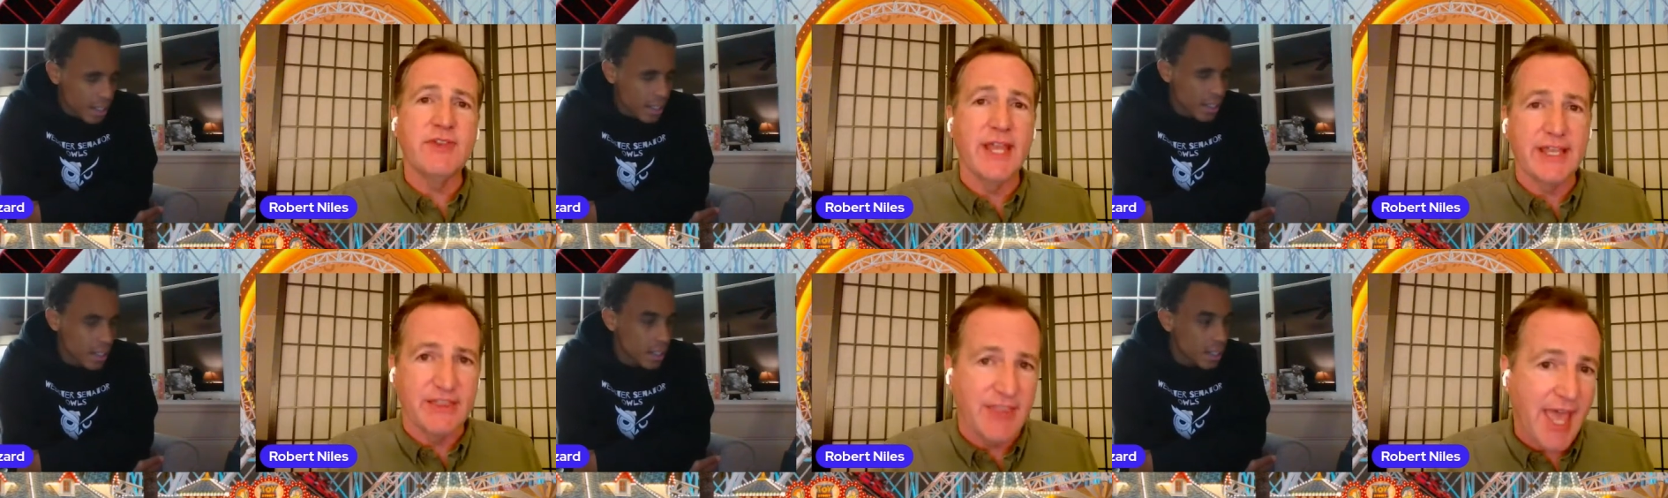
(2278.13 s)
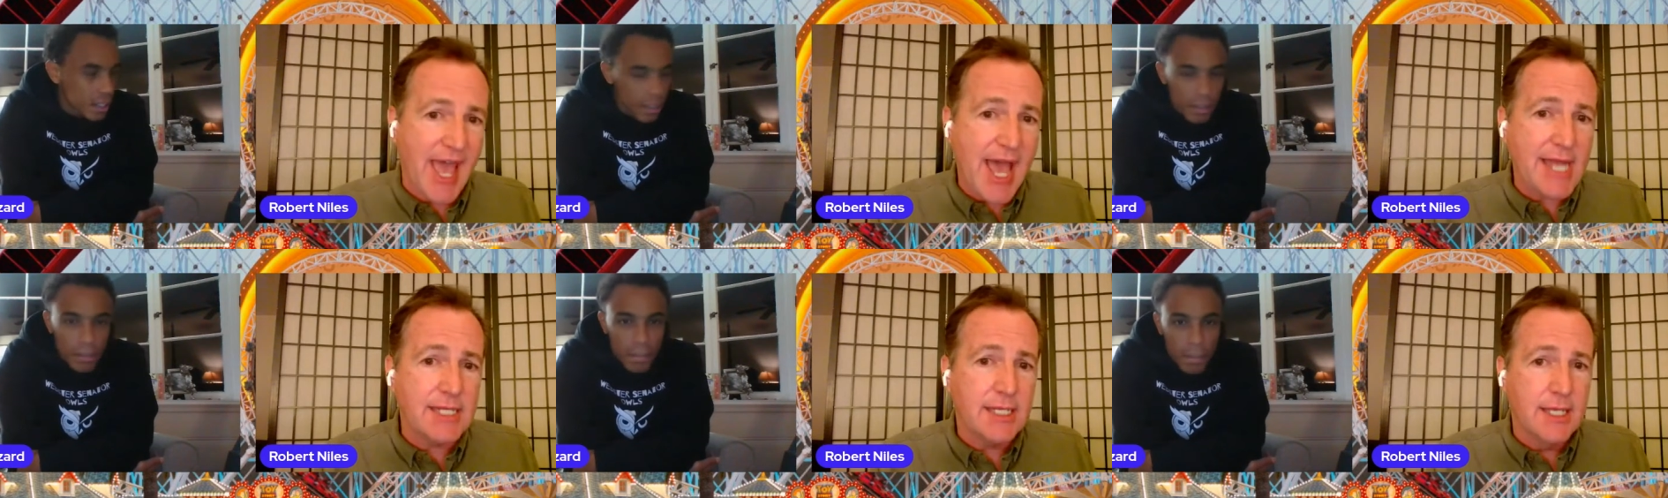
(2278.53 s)
Speaker 1: like
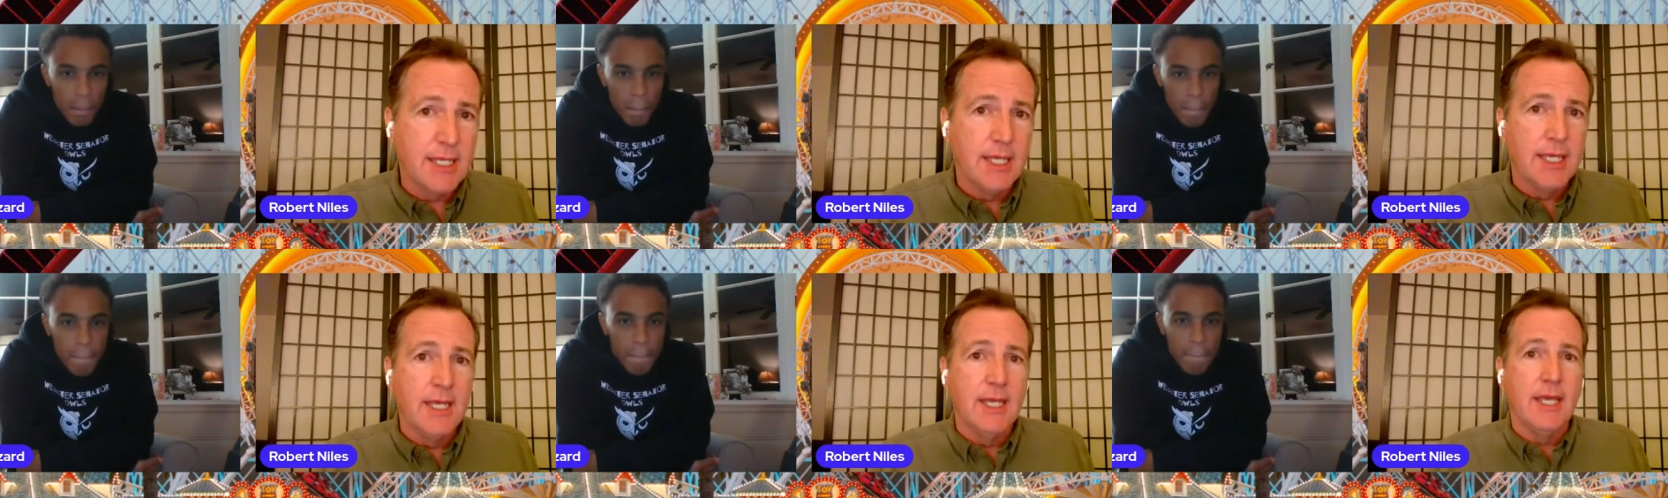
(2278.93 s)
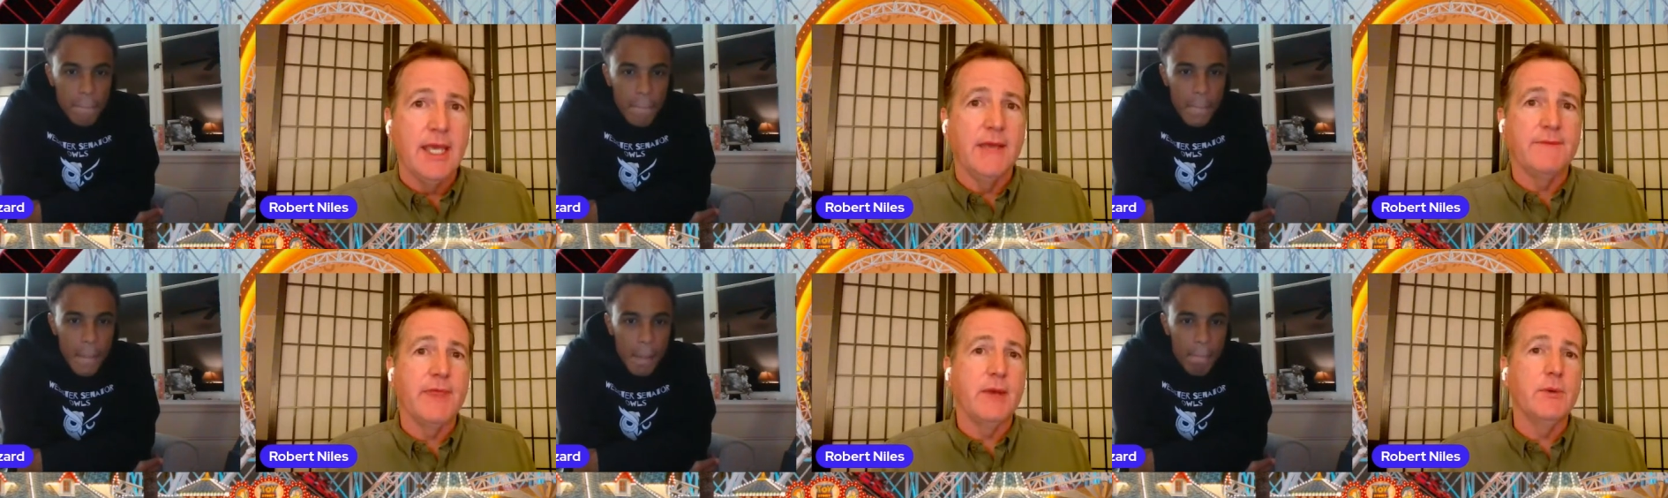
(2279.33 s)
that,
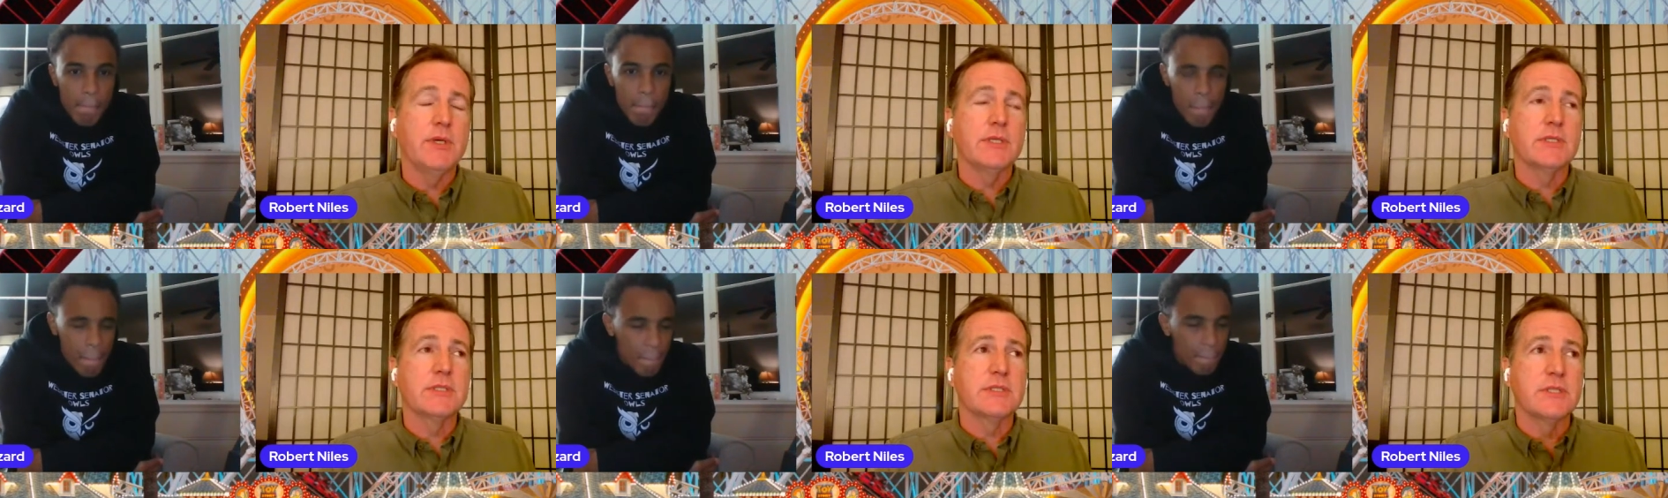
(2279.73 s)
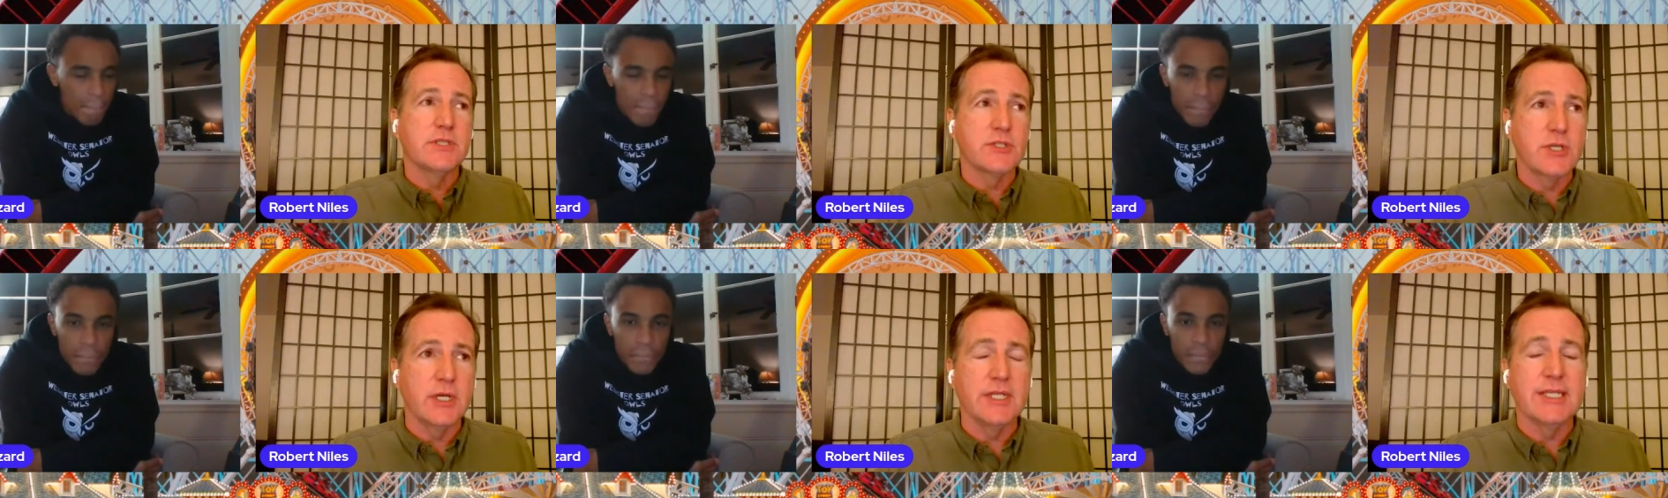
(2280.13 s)
mm. if they were to
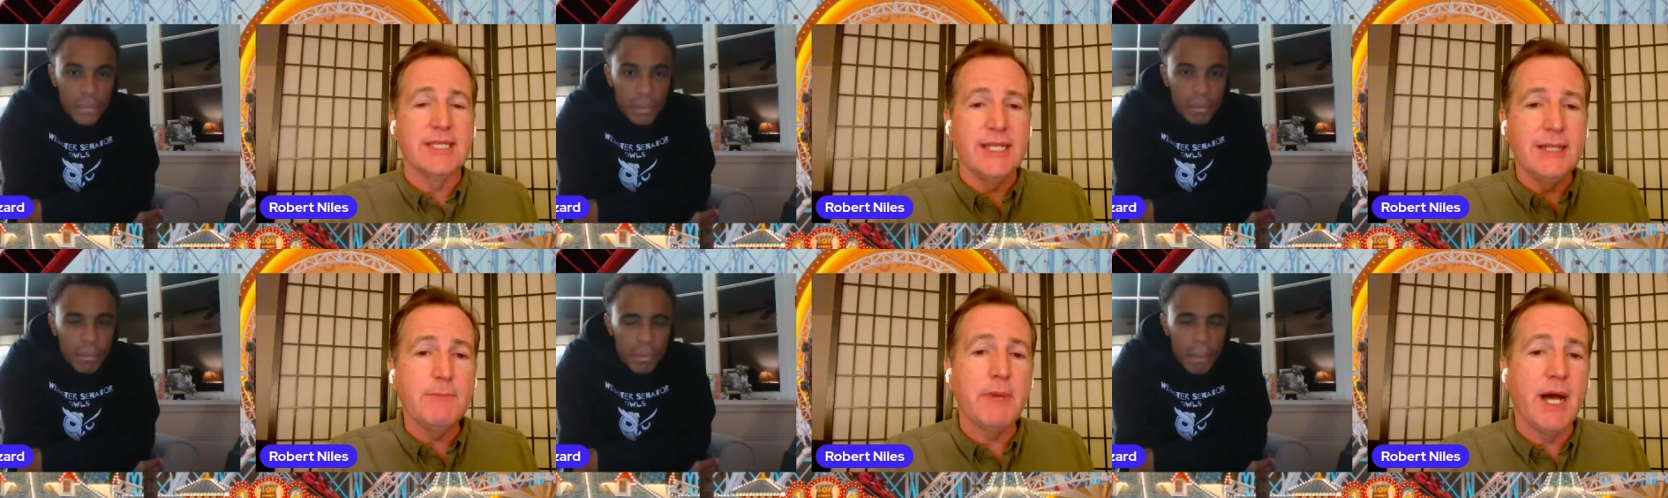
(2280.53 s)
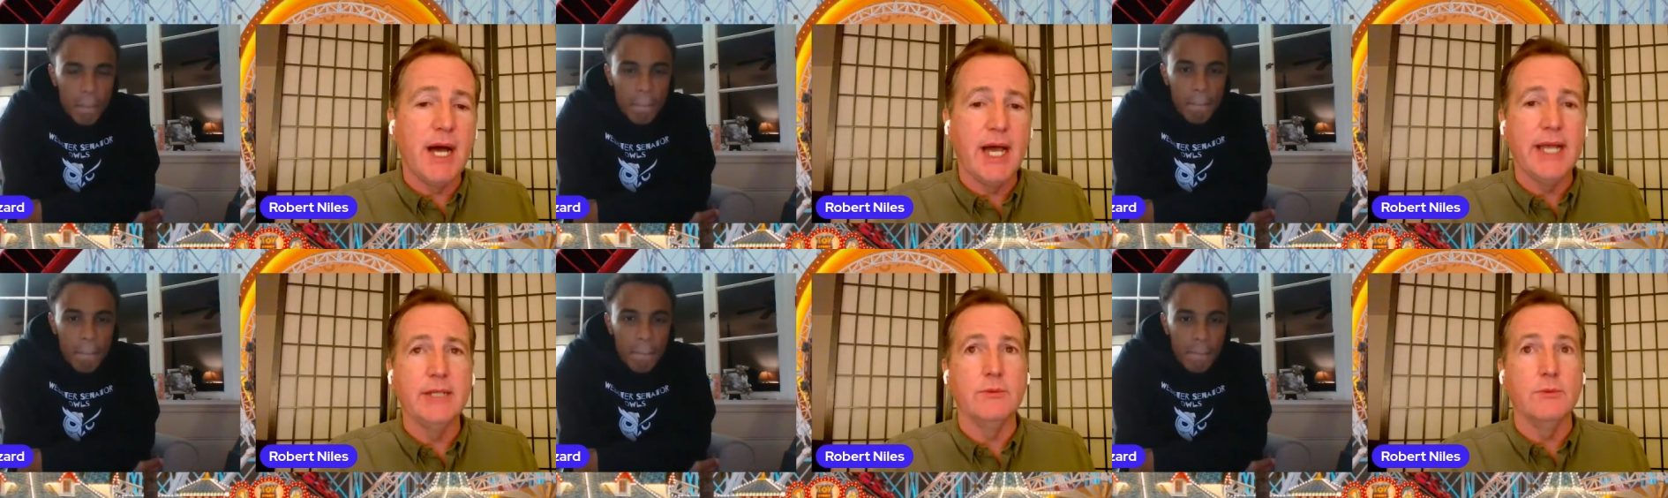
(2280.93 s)
start getting
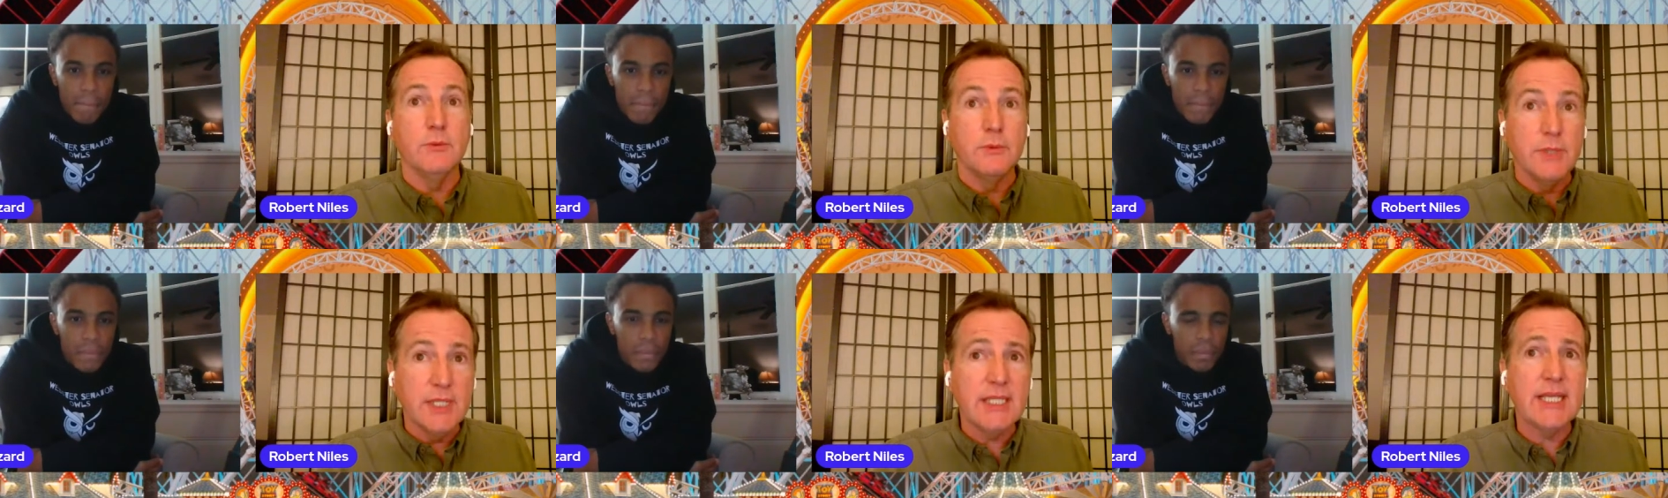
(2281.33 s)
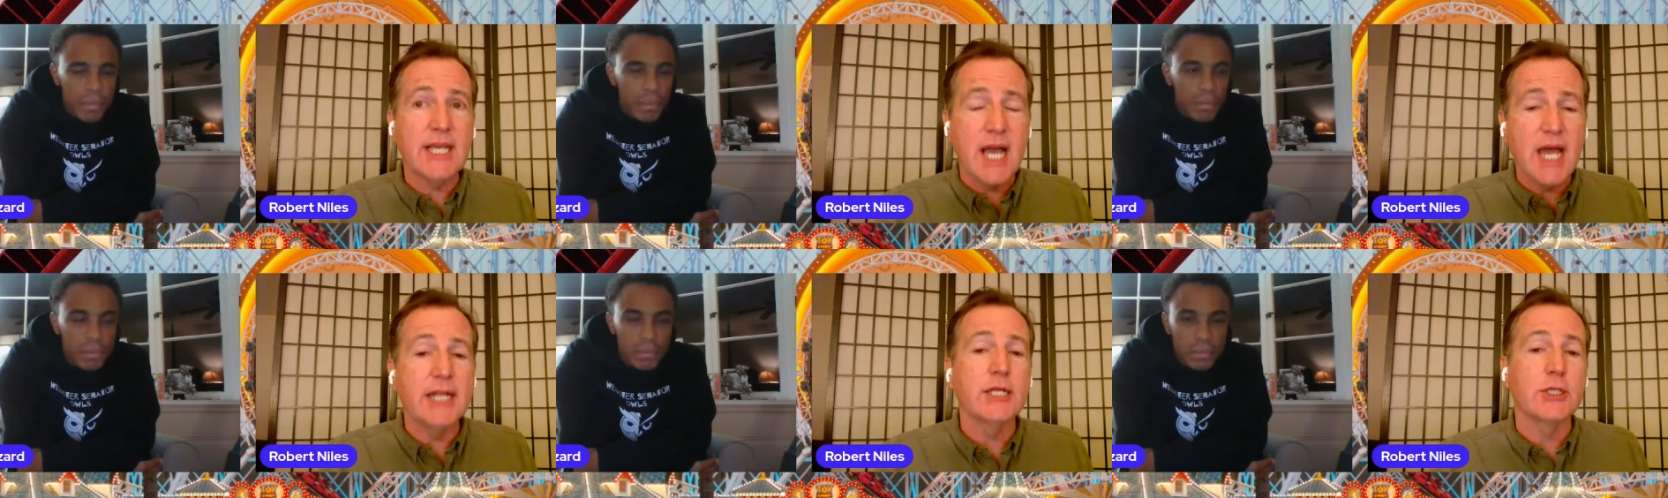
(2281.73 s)
behind really
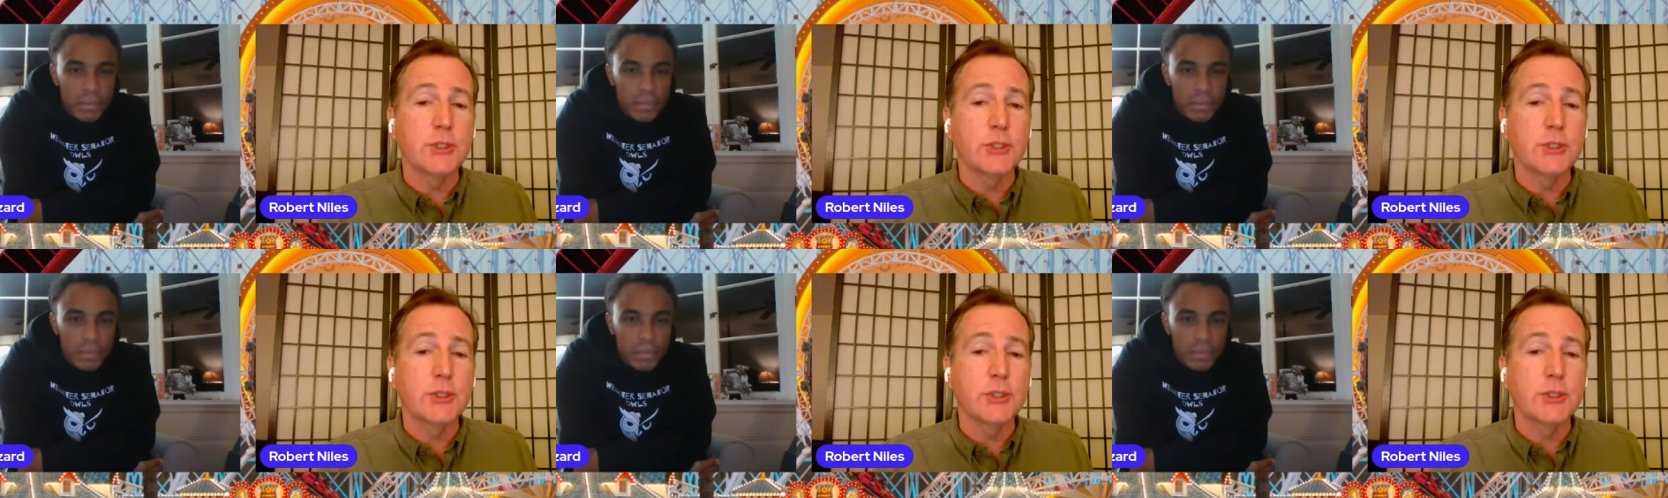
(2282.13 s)
kind of